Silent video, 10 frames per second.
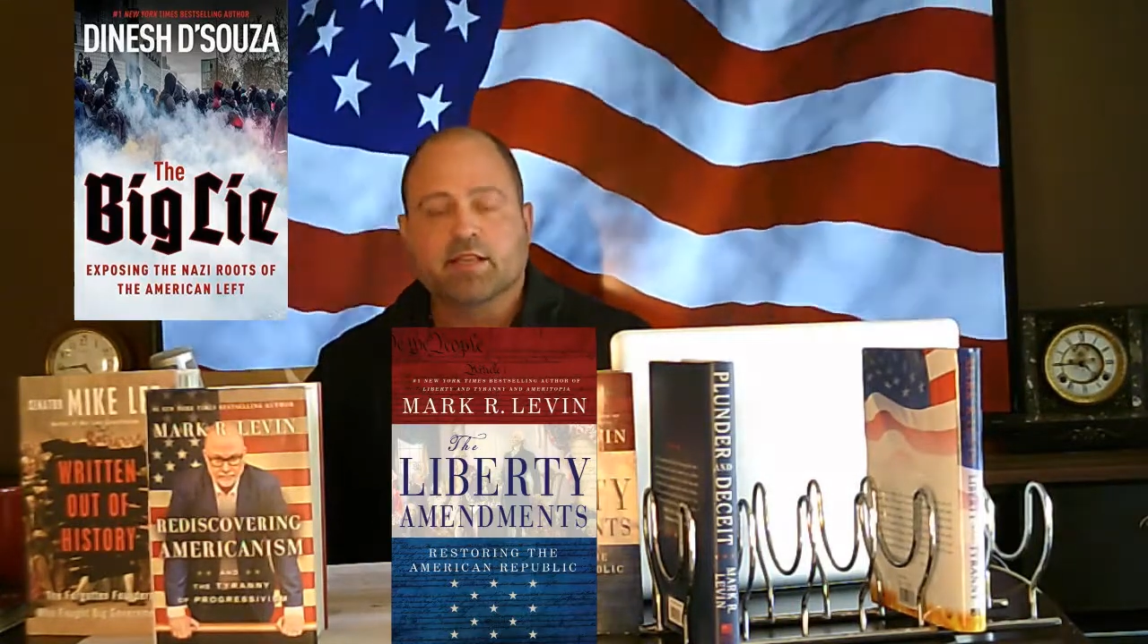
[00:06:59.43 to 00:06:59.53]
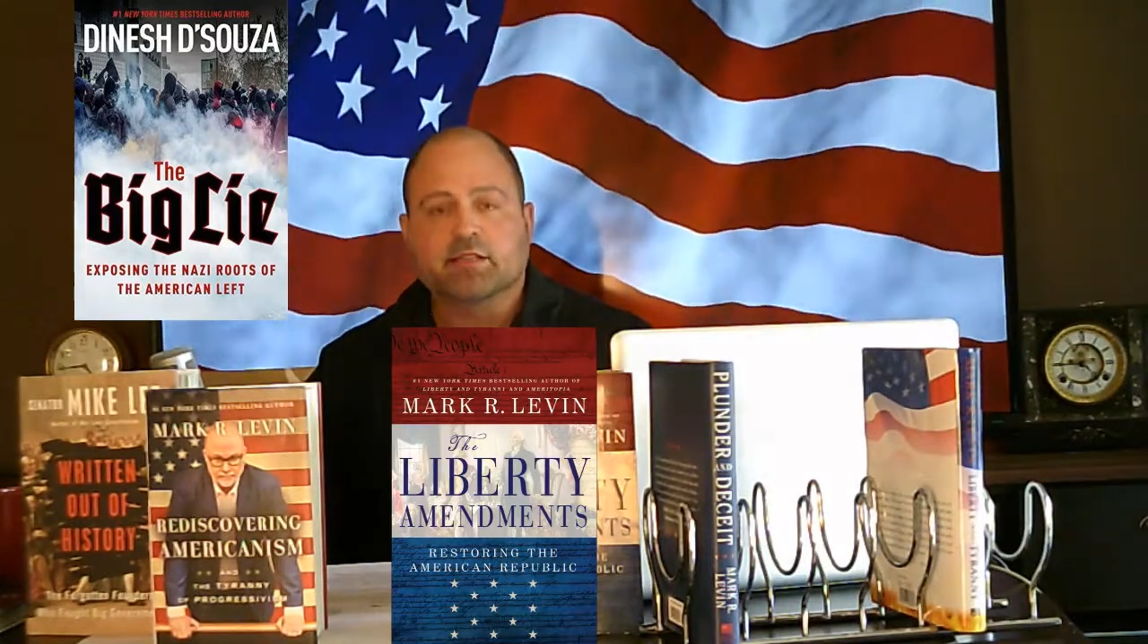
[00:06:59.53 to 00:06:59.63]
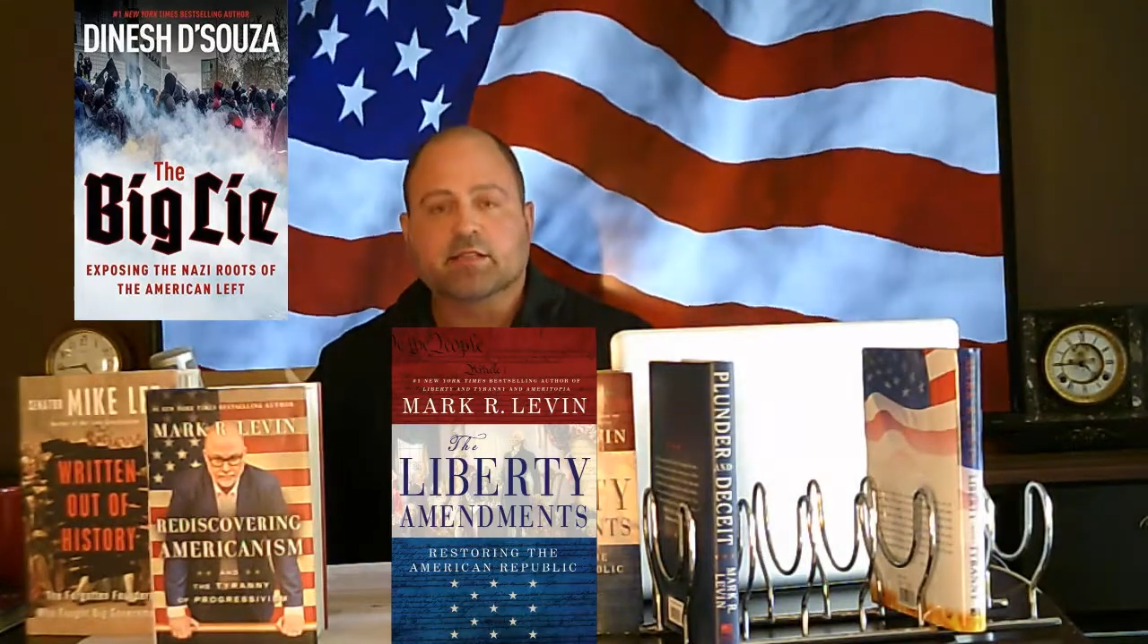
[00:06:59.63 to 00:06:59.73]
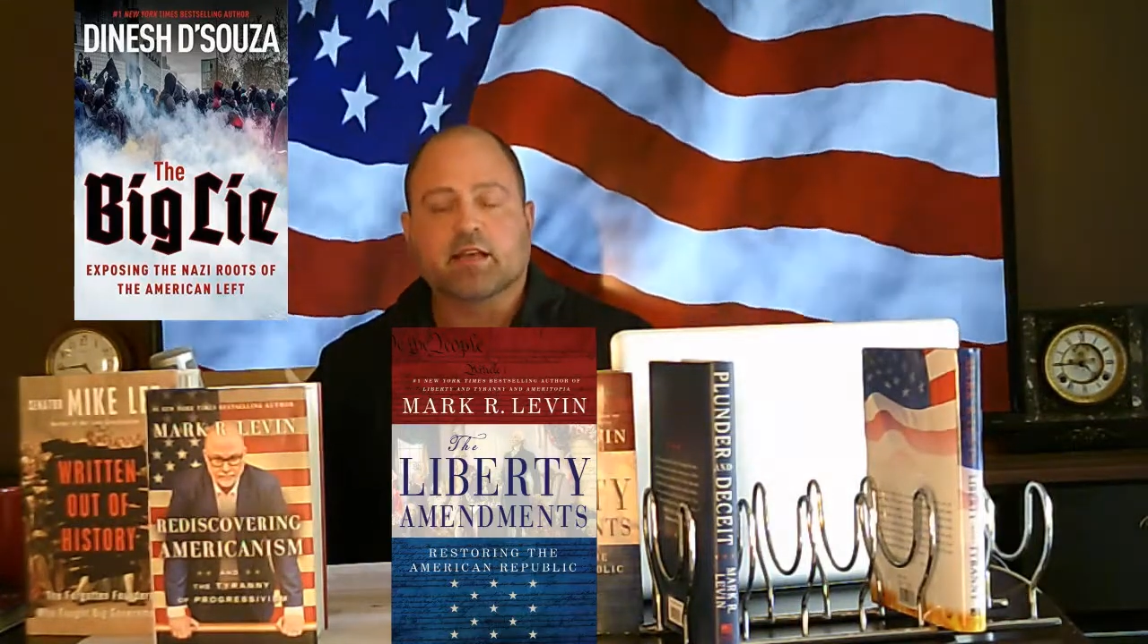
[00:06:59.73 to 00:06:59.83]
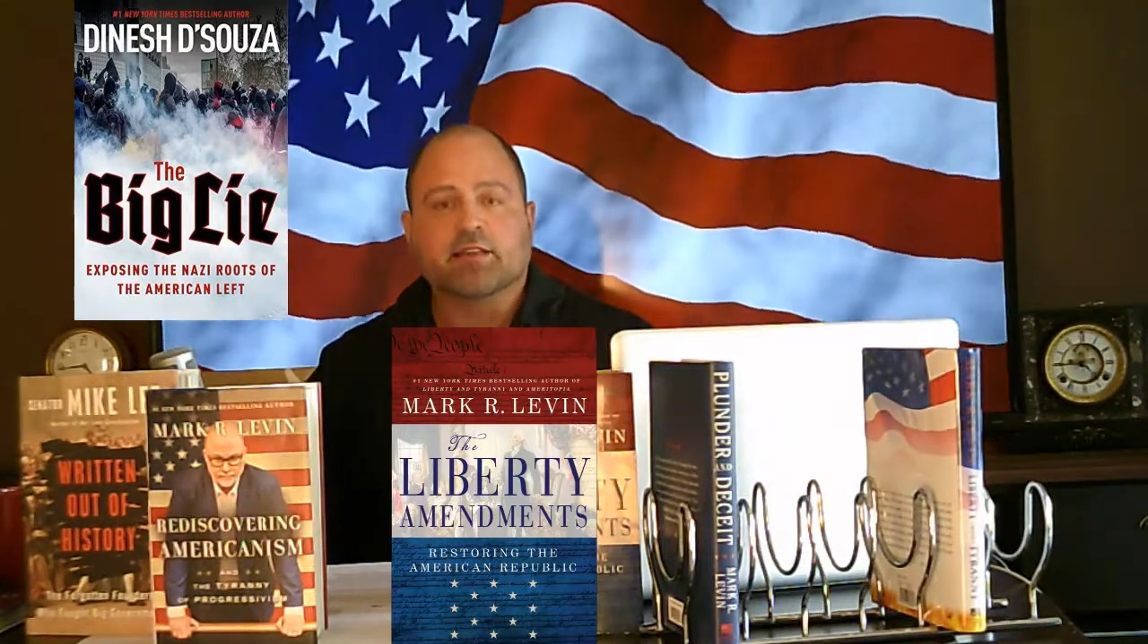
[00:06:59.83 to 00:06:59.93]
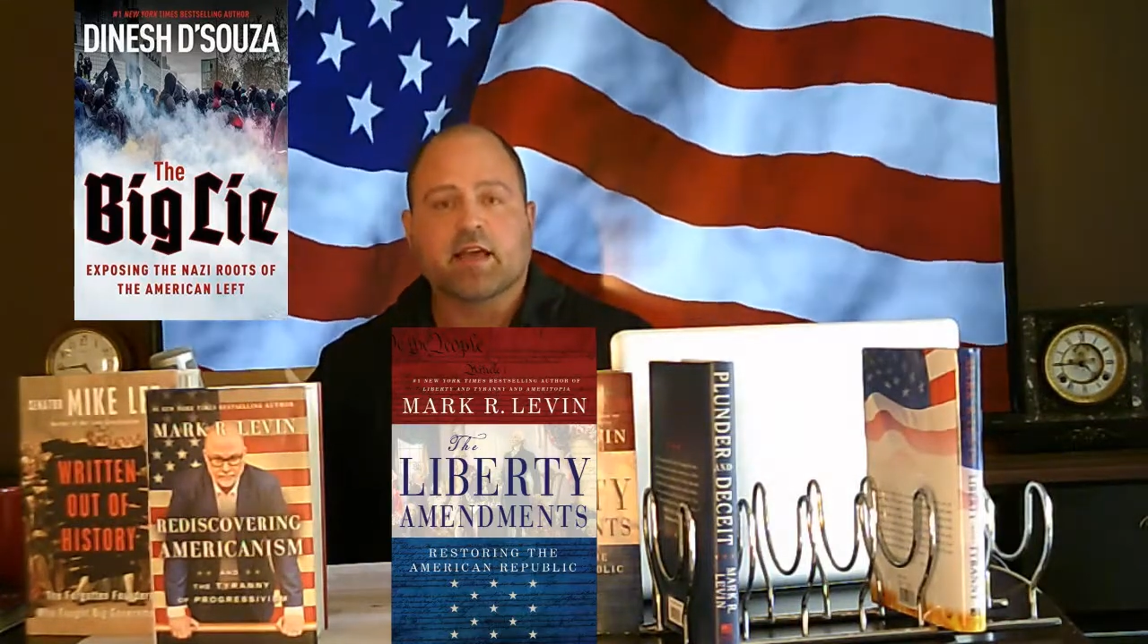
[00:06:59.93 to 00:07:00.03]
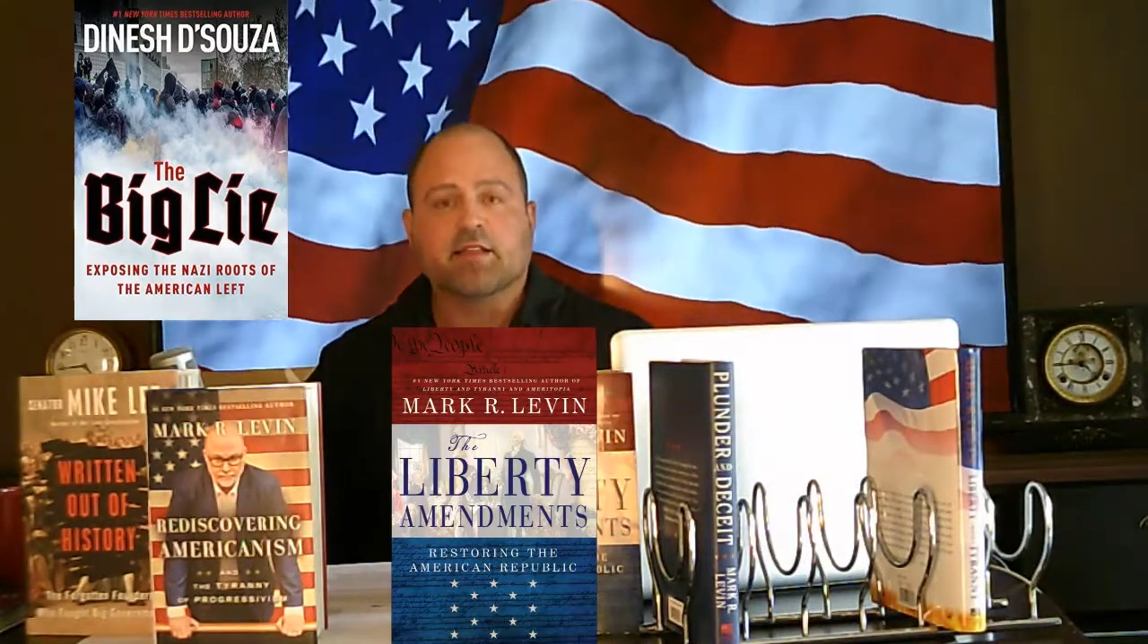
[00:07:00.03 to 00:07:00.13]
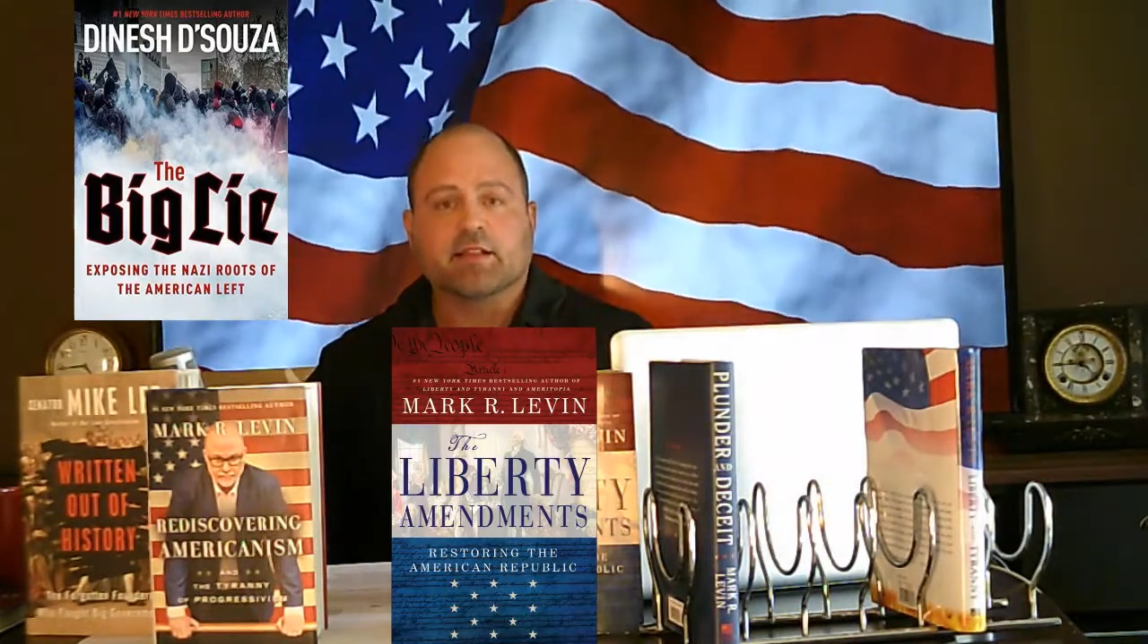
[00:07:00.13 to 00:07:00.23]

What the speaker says: things like that.